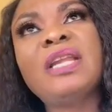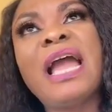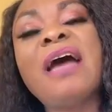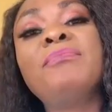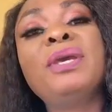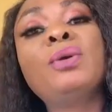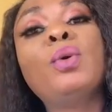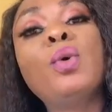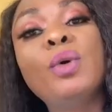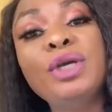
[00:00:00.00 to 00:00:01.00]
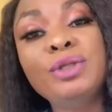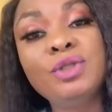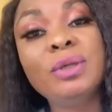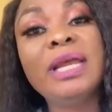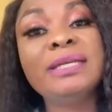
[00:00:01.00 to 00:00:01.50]
I've been going
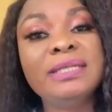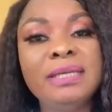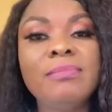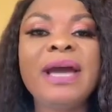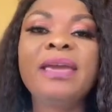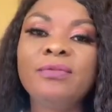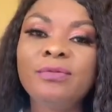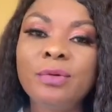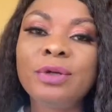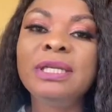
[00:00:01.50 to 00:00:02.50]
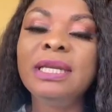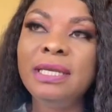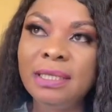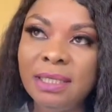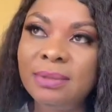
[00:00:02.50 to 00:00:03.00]
to London back and forth
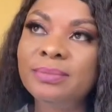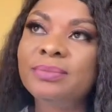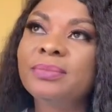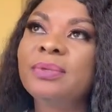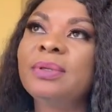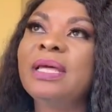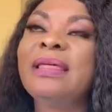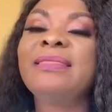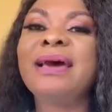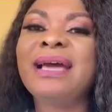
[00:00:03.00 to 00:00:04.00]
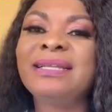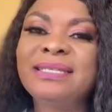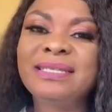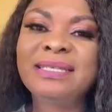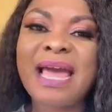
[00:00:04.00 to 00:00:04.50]
lately,
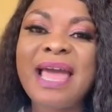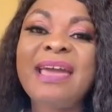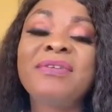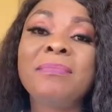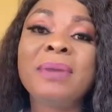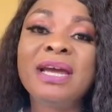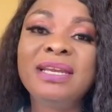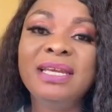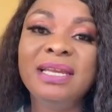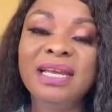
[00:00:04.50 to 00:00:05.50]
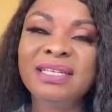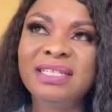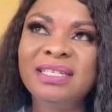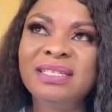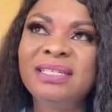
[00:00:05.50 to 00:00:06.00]
that I have a man in
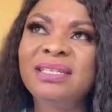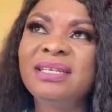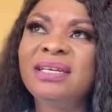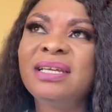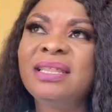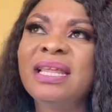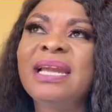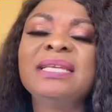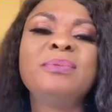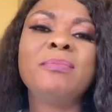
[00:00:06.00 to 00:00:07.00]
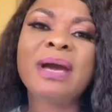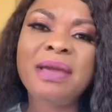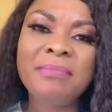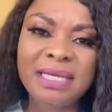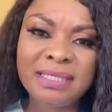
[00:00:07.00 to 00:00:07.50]
London that has been
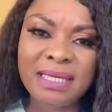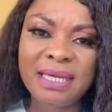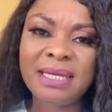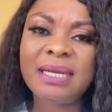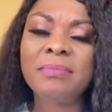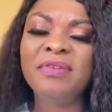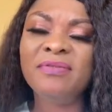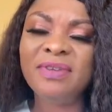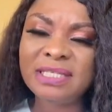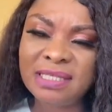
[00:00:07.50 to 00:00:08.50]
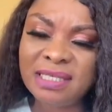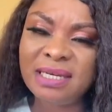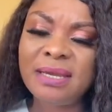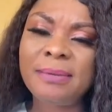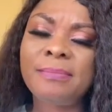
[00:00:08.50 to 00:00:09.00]
buying my ticket and I've been
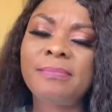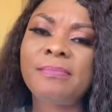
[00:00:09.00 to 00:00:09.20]
visiting him.